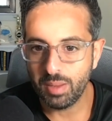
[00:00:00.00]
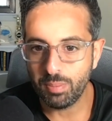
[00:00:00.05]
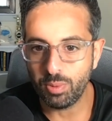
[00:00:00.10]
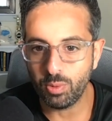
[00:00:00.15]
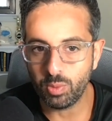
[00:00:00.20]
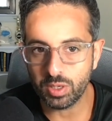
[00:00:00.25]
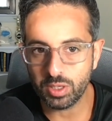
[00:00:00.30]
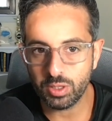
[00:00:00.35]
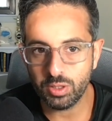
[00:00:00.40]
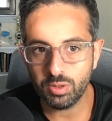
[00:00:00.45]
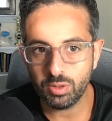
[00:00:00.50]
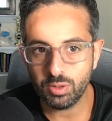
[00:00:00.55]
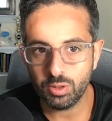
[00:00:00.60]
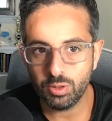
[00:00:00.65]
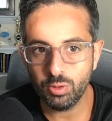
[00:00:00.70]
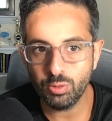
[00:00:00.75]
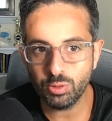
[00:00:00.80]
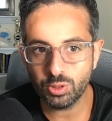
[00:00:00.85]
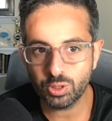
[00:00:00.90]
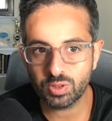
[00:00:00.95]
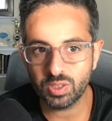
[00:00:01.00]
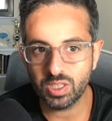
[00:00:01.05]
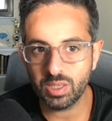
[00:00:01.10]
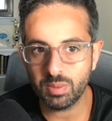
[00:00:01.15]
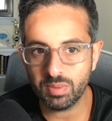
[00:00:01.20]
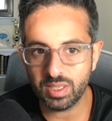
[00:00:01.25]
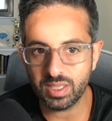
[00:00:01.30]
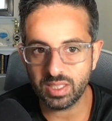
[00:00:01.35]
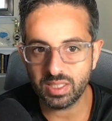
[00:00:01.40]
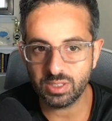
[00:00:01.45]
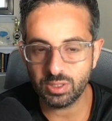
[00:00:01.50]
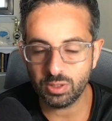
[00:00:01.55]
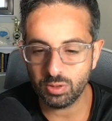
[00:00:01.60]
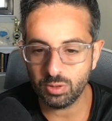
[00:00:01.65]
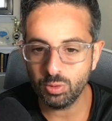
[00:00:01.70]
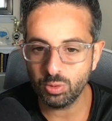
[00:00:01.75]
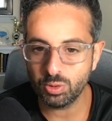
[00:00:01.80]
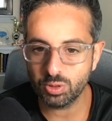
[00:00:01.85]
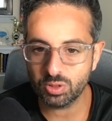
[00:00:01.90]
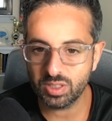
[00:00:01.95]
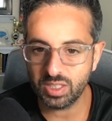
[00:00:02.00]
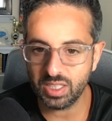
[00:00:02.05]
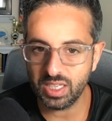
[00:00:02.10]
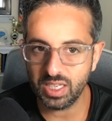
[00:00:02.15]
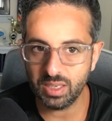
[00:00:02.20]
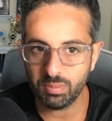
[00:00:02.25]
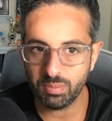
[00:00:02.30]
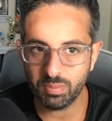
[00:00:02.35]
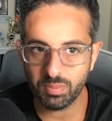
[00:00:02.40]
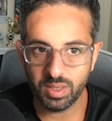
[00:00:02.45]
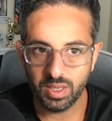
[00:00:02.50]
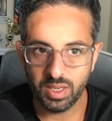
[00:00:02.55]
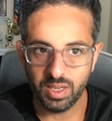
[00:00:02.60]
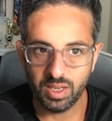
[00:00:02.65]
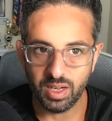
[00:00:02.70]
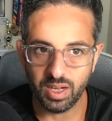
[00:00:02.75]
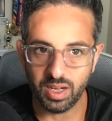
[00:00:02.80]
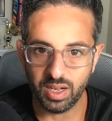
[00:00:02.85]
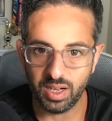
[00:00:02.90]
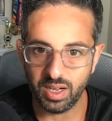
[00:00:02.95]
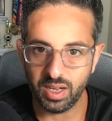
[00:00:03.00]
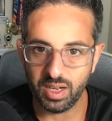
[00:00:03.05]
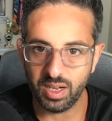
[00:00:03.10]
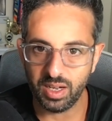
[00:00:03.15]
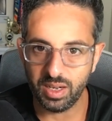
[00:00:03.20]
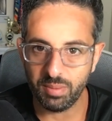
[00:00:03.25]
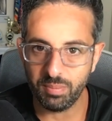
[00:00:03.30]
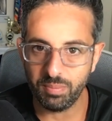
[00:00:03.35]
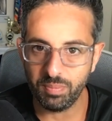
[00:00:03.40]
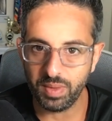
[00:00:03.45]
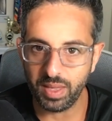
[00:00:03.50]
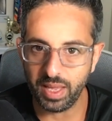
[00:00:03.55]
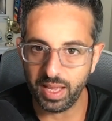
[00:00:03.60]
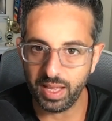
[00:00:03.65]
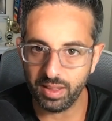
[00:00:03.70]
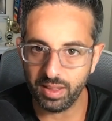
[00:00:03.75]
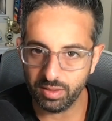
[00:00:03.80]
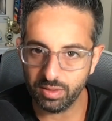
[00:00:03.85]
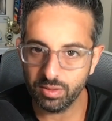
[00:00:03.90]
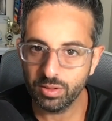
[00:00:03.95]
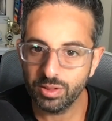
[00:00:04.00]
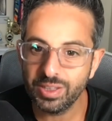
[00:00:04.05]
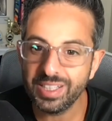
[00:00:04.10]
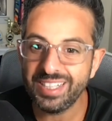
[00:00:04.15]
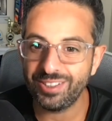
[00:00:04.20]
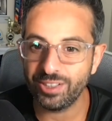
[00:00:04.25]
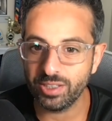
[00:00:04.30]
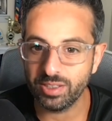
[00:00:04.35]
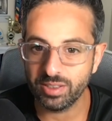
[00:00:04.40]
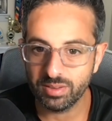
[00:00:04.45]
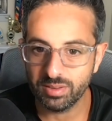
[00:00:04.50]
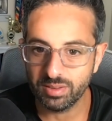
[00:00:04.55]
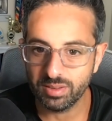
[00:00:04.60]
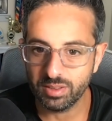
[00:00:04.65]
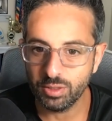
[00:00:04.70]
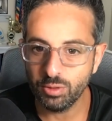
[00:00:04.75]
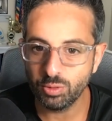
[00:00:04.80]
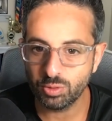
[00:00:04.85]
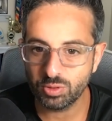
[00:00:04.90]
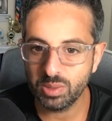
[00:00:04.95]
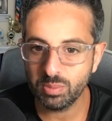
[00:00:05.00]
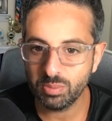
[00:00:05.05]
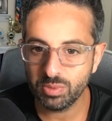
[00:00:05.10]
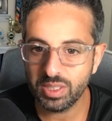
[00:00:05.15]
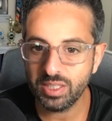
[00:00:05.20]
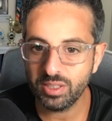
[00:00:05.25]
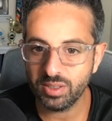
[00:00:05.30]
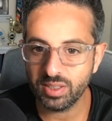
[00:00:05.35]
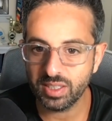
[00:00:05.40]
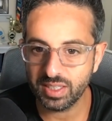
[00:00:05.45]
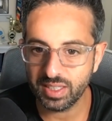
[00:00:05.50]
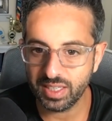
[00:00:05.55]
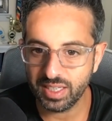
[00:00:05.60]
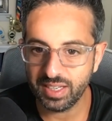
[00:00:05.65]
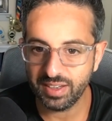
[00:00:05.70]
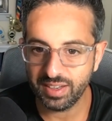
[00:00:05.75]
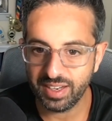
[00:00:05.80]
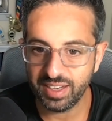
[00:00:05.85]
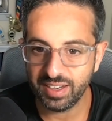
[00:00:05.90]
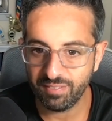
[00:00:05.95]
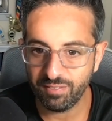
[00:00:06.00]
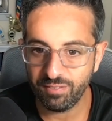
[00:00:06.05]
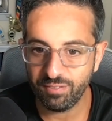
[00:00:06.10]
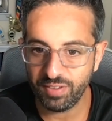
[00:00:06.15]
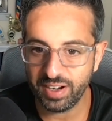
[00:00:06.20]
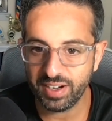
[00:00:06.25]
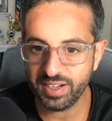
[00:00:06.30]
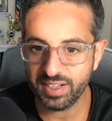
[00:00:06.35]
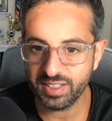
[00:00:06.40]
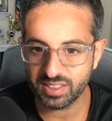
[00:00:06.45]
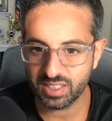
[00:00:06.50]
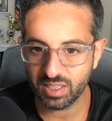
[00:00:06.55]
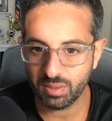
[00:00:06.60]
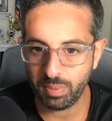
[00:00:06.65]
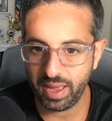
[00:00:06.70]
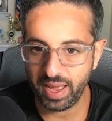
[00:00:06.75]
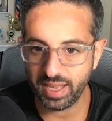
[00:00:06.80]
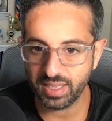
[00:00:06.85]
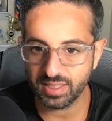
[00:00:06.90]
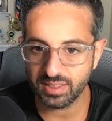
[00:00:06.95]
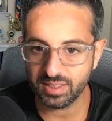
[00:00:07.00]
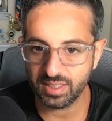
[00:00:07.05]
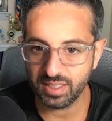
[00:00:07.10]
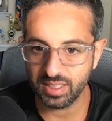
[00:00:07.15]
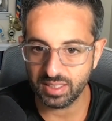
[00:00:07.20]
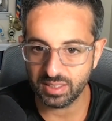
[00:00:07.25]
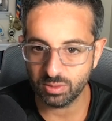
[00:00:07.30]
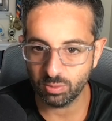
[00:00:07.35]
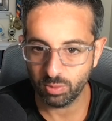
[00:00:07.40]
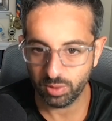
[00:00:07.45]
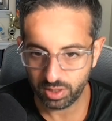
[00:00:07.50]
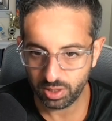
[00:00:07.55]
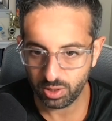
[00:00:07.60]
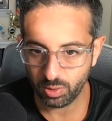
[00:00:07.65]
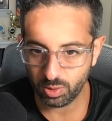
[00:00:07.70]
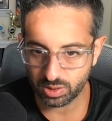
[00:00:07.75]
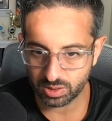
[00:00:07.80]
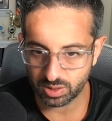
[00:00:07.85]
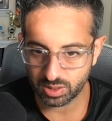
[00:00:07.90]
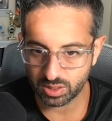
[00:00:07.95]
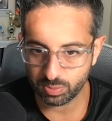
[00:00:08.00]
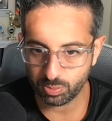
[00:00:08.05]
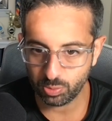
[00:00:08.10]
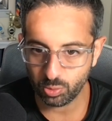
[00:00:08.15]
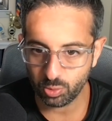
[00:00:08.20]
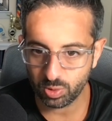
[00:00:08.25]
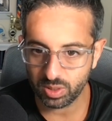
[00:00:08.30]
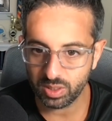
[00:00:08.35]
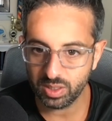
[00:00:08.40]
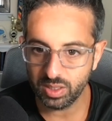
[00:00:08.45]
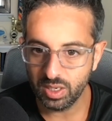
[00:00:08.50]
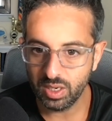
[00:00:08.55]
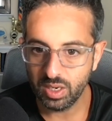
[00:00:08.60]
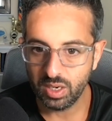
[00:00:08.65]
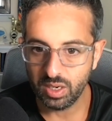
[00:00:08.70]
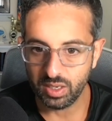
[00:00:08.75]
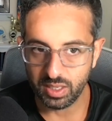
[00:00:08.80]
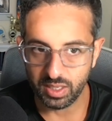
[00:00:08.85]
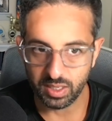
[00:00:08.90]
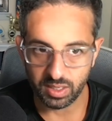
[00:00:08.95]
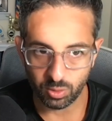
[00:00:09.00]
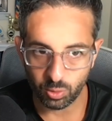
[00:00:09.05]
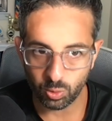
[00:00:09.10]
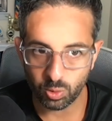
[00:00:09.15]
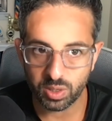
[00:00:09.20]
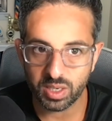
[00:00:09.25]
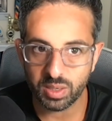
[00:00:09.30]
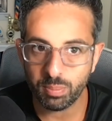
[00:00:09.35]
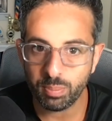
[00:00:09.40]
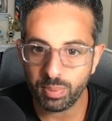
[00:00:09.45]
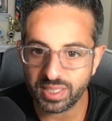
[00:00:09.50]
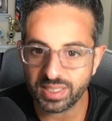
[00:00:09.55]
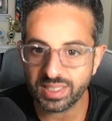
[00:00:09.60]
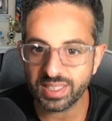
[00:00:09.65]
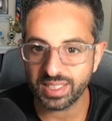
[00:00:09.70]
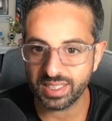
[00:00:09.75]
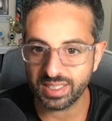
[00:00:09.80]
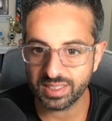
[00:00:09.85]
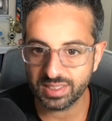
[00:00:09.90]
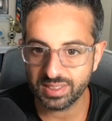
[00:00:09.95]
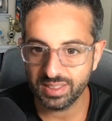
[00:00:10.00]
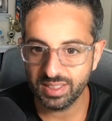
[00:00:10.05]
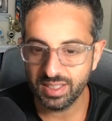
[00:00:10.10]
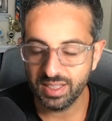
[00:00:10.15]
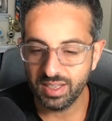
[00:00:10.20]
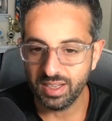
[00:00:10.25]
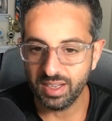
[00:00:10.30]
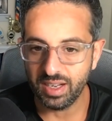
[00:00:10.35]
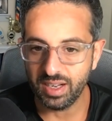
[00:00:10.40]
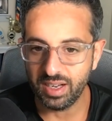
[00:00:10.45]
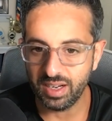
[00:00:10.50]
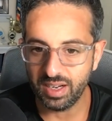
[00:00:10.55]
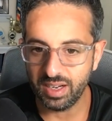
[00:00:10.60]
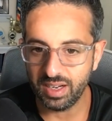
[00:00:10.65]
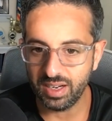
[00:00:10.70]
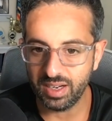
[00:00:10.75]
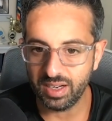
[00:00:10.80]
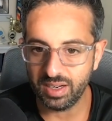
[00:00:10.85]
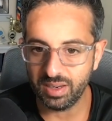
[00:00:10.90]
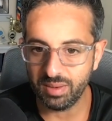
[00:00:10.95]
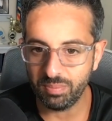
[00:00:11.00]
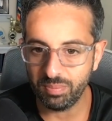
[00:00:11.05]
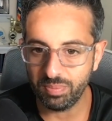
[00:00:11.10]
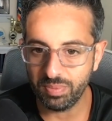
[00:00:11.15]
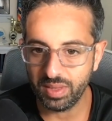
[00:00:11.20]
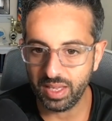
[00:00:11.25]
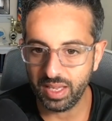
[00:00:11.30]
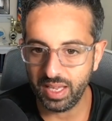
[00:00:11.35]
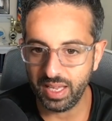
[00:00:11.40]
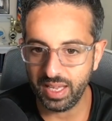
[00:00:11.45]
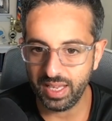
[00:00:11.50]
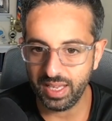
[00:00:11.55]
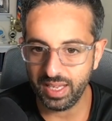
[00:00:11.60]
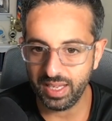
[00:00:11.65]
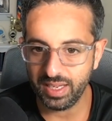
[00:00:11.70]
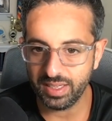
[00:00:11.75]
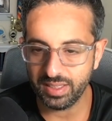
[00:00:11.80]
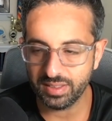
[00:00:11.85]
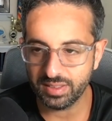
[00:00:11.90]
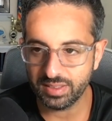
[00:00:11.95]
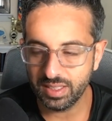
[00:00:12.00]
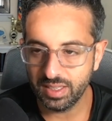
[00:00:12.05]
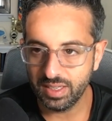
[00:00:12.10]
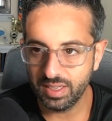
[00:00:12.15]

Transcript: But what you scream is you scream um, leader. You scream leader in various capacities, whether it was in sport, in business. And